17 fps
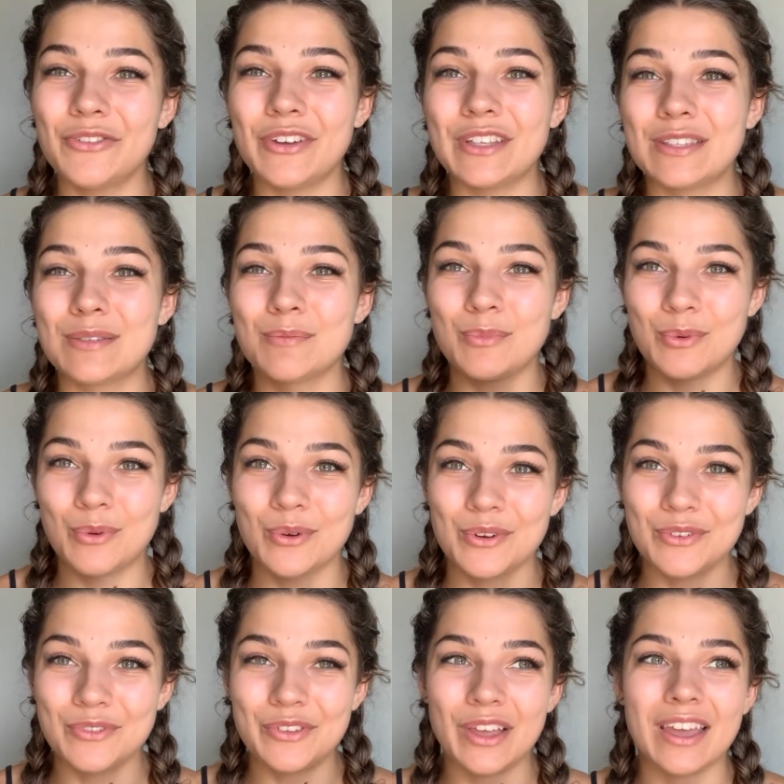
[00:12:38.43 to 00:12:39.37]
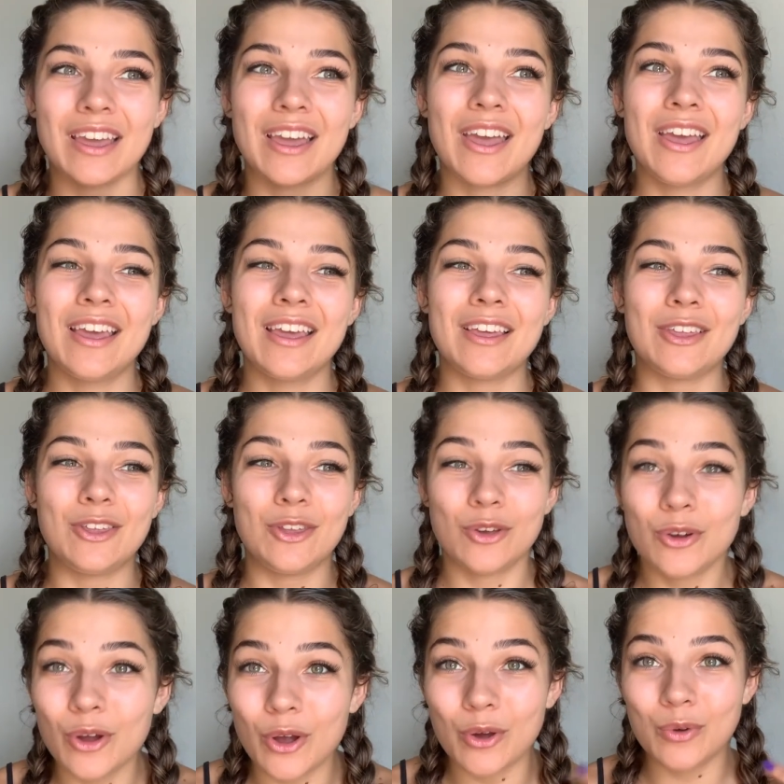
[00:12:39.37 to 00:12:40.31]
It's more of like
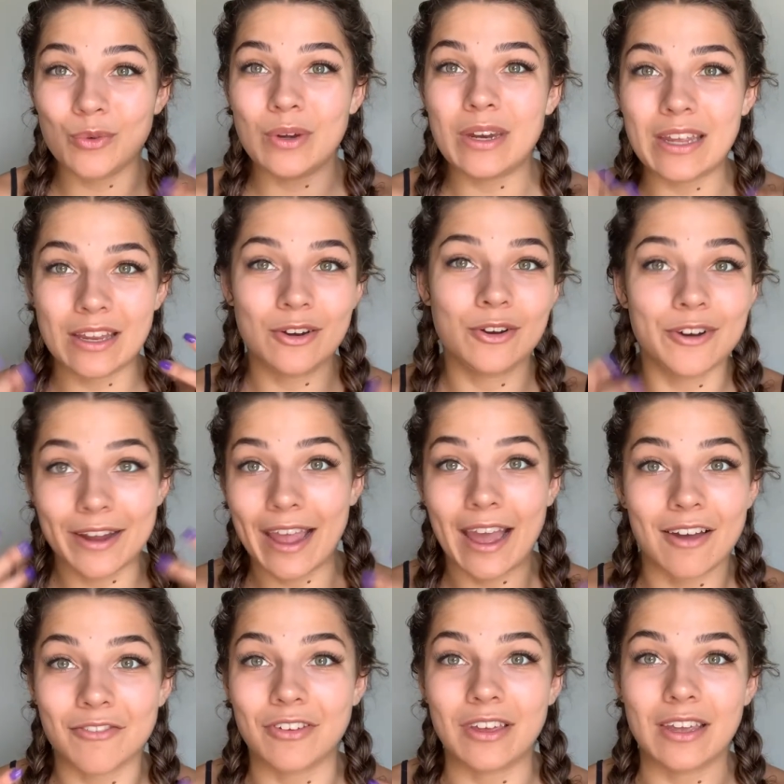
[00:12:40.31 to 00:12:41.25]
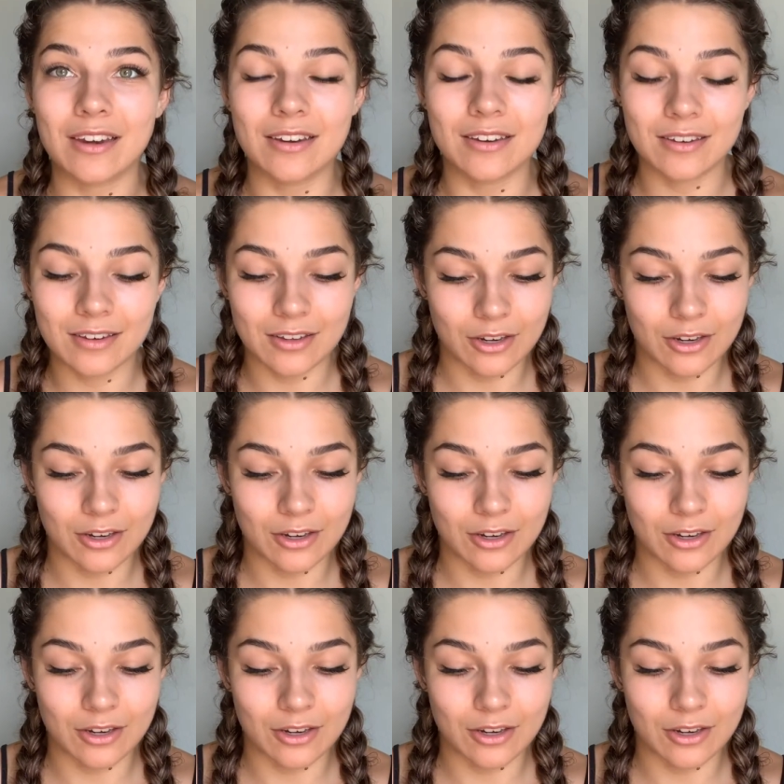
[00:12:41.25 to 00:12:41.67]
your own inner caffeine.